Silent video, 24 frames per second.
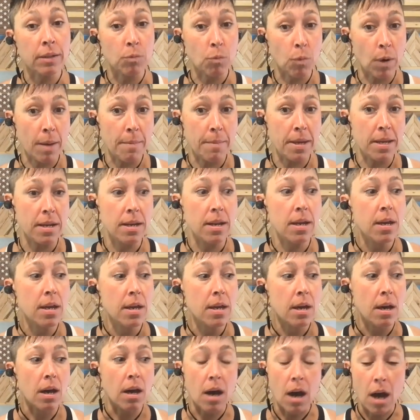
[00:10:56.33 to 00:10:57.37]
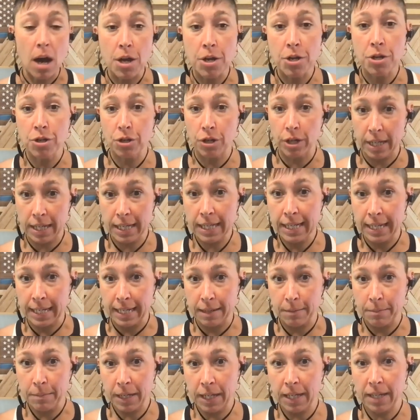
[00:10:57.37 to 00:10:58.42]
in women, under
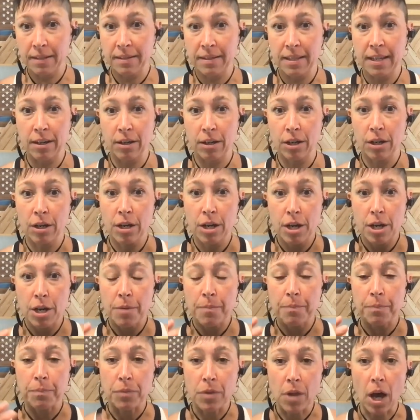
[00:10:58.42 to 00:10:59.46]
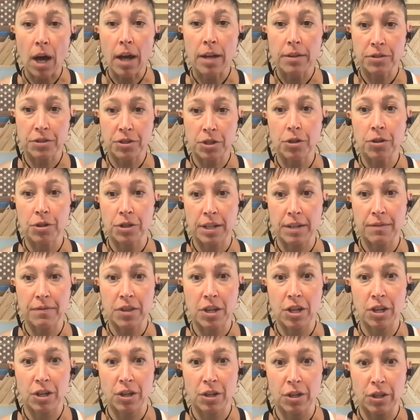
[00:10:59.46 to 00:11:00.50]
eating because they're not certain if
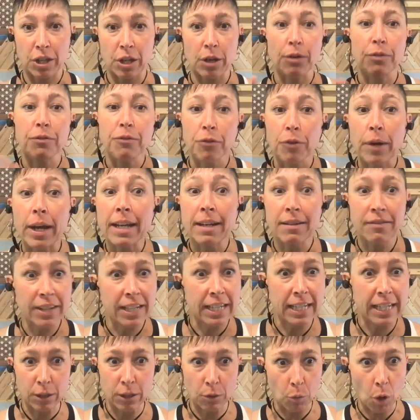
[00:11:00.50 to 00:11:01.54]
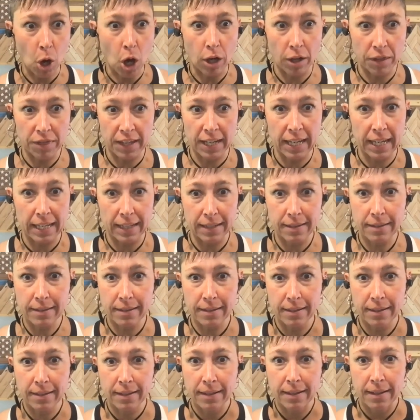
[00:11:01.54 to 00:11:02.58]
they're they're afraid of the wrong things
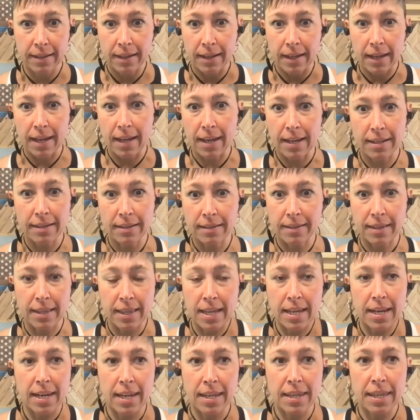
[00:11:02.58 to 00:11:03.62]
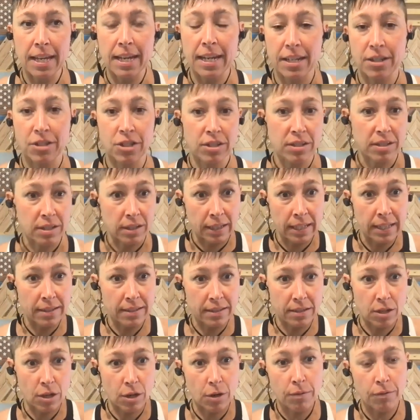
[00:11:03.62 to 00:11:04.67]
and then then it just leads
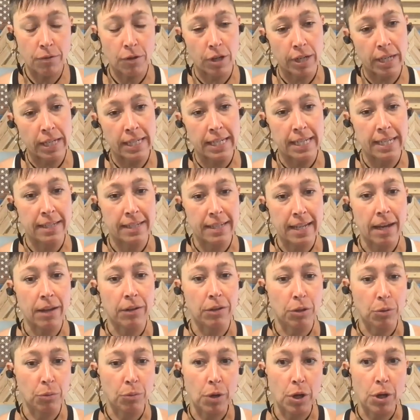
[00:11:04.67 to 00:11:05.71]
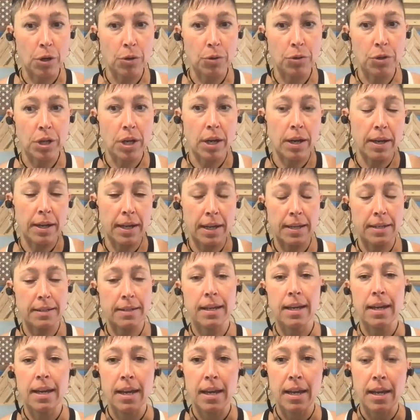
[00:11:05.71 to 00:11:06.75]
to overeating down the road and
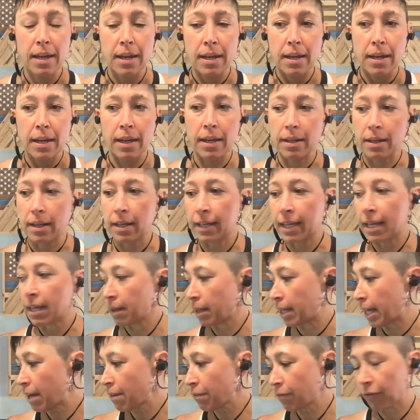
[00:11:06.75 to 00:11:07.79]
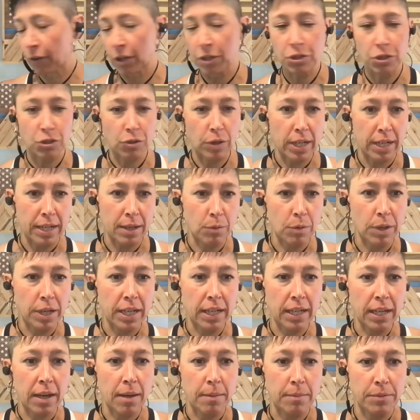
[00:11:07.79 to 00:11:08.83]
it, it can get frustrating when
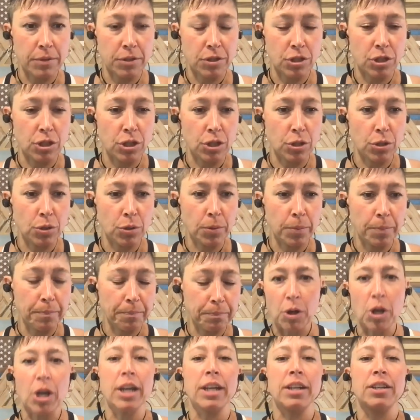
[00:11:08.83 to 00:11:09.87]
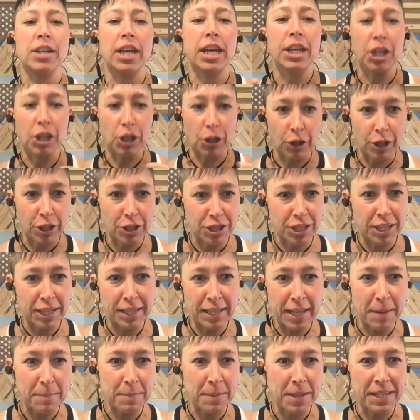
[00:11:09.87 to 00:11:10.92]
it comes to encouraging
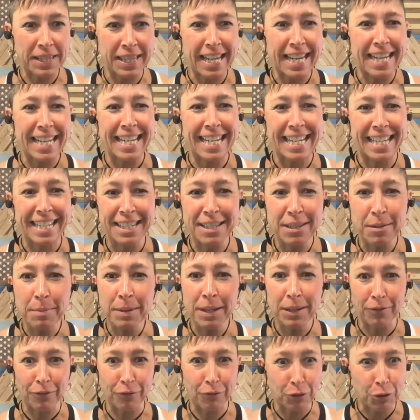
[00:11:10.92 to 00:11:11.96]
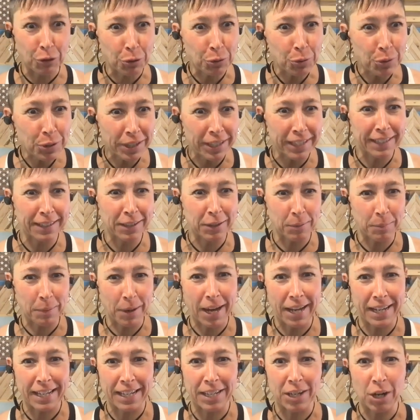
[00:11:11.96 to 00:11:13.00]
them that they need to be fueling their
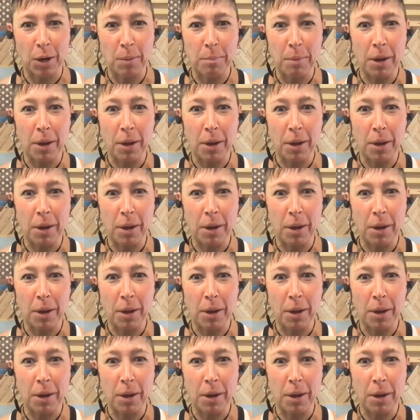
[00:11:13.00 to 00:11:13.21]
body and our